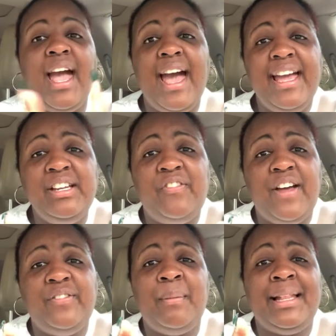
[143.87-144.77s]
i had to
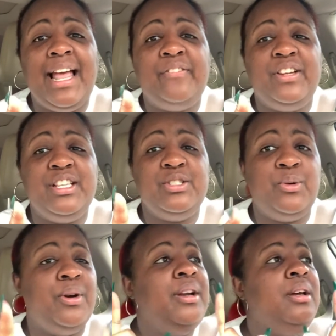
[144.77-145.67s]
fight for my life in that
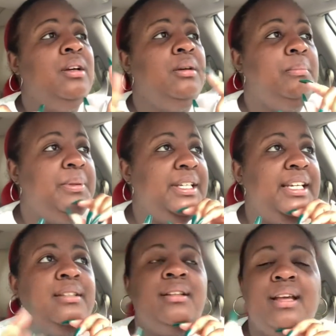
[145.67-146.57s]
store but